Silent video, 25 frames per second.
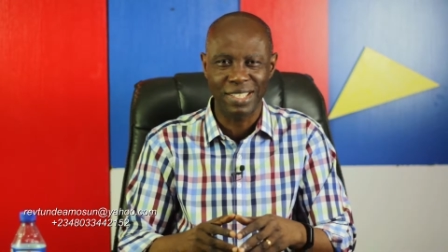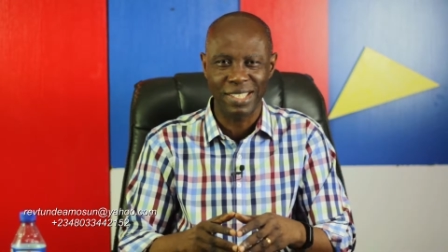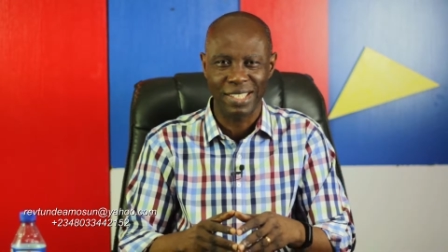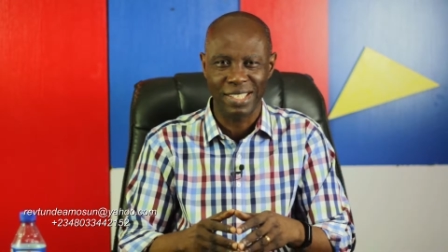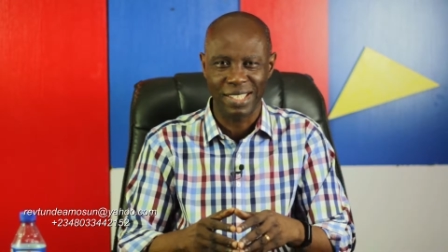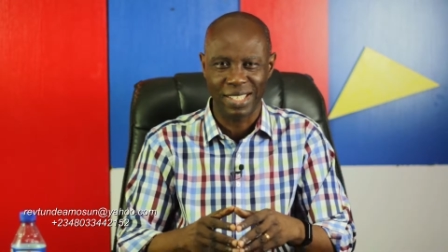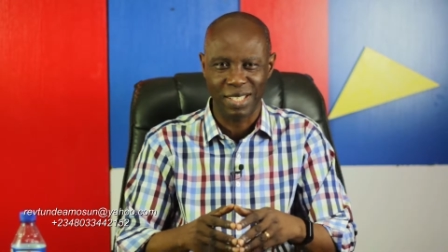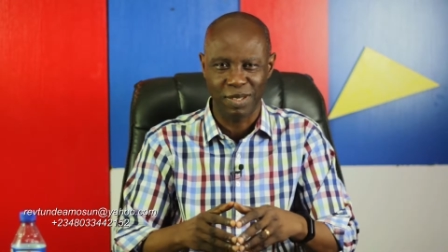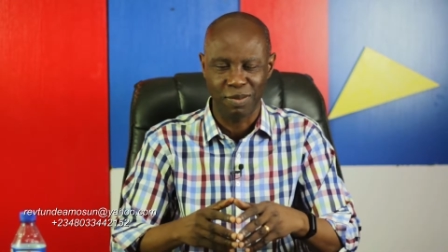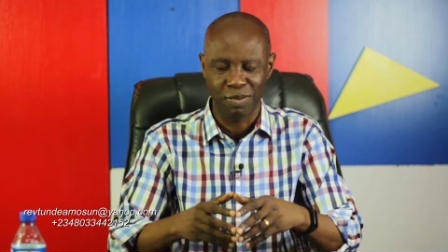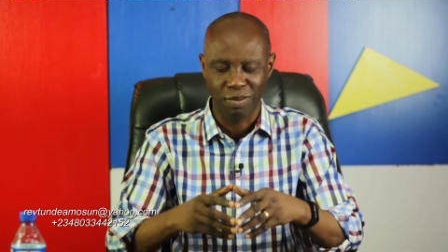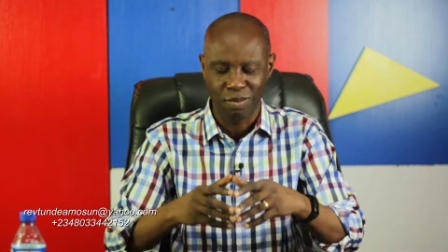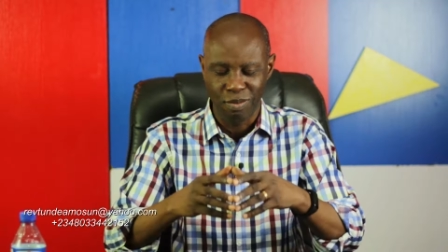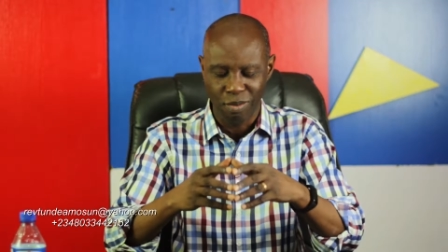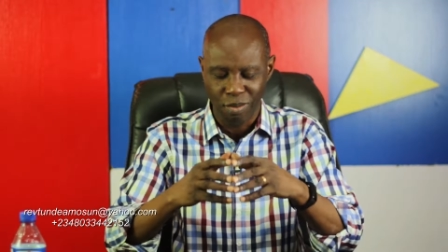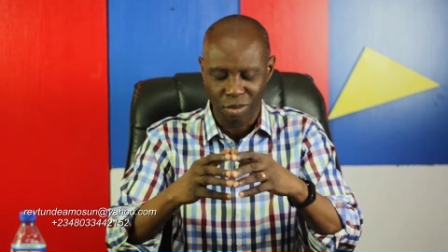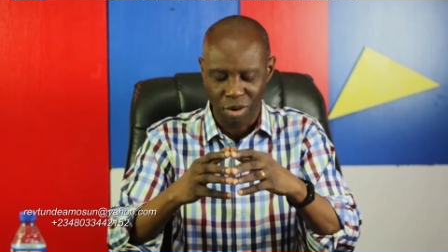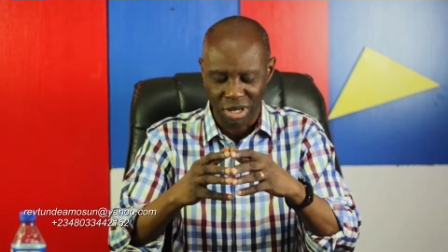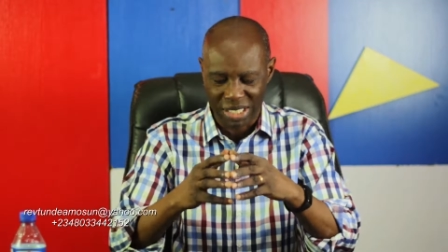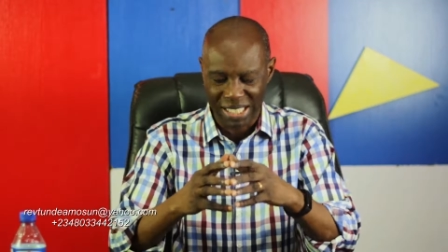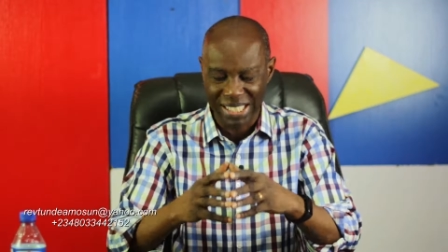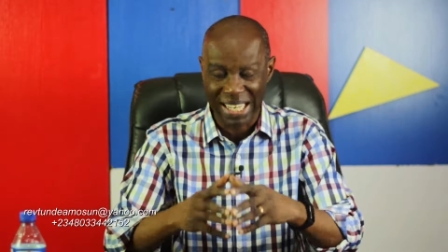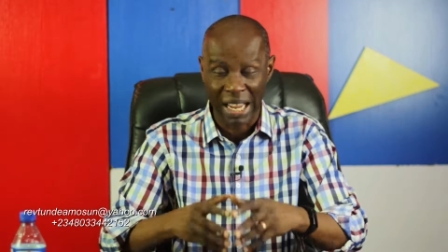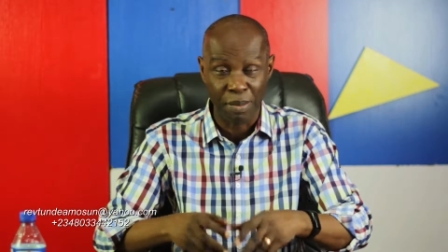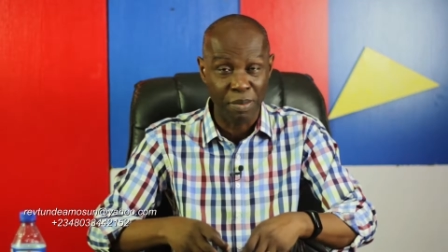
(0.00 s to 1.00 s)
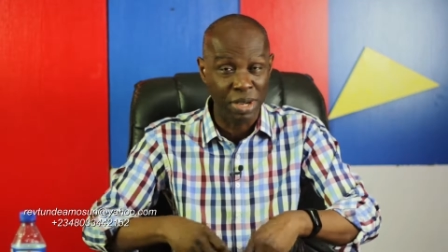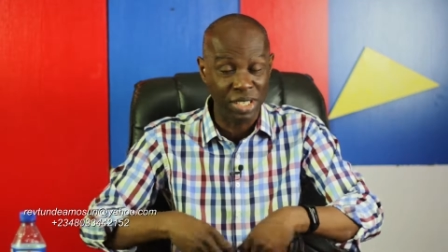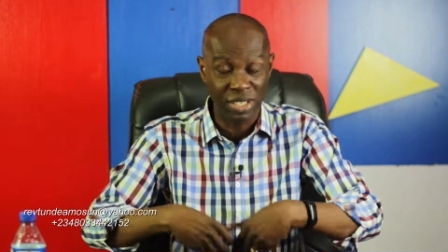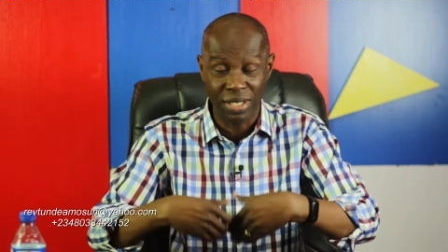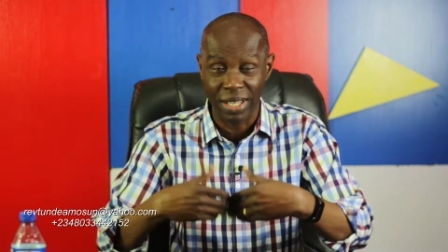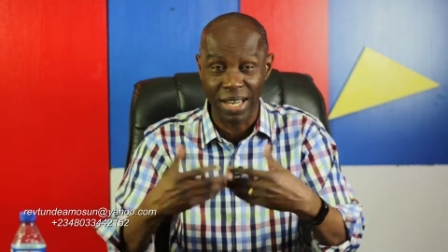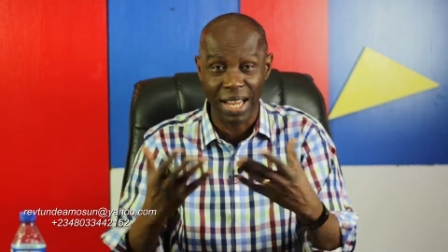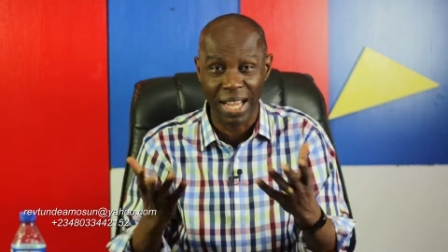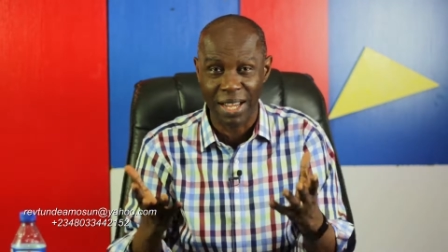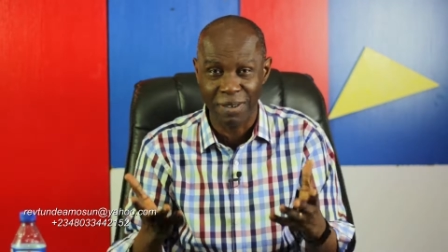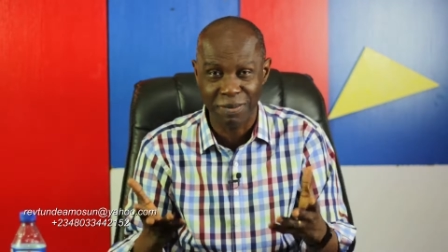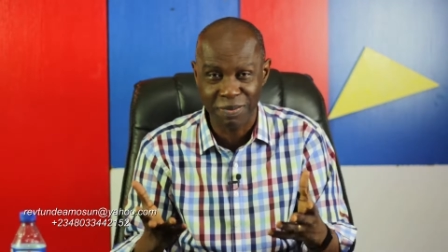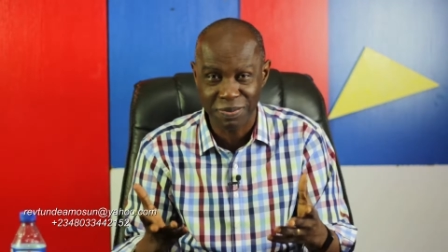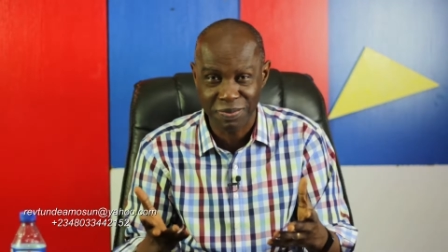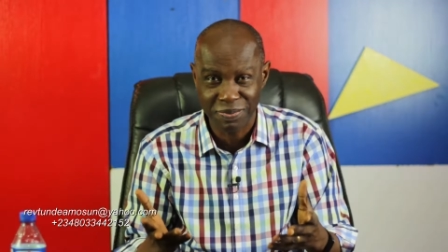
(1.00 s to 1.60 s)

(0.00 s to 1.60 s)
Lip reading: is multidimensional.